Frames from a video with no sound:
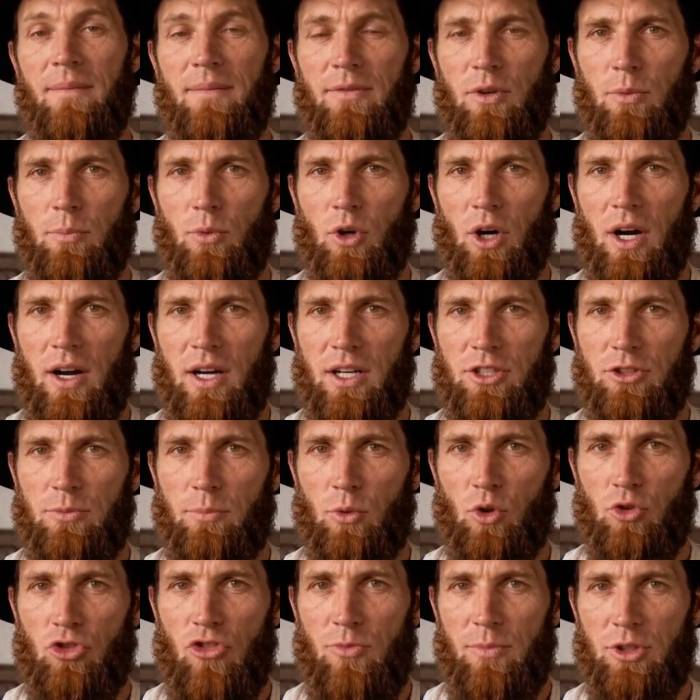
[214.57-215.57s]
The product
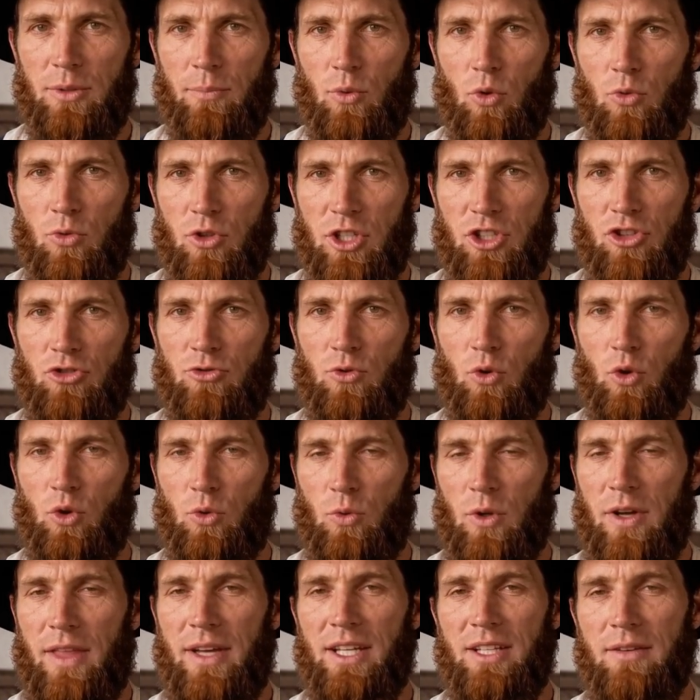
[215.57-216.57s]
most people reach for
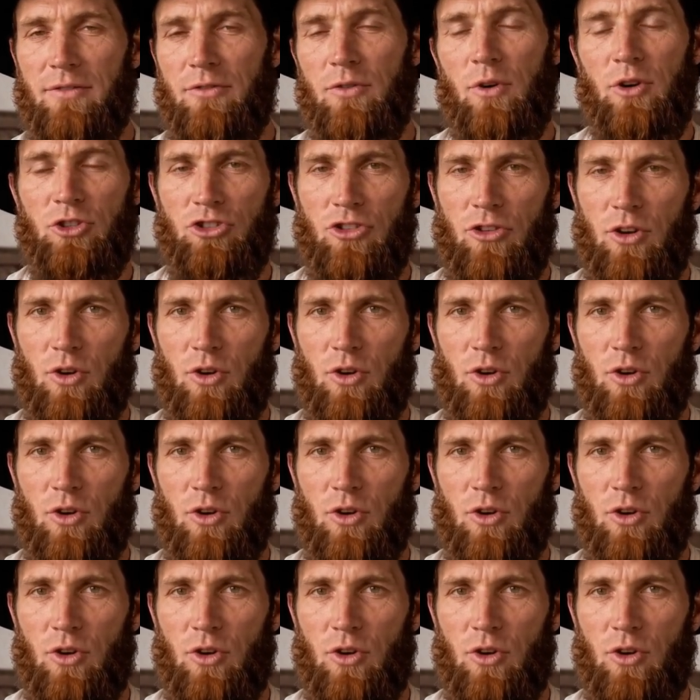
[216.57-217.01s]
when they first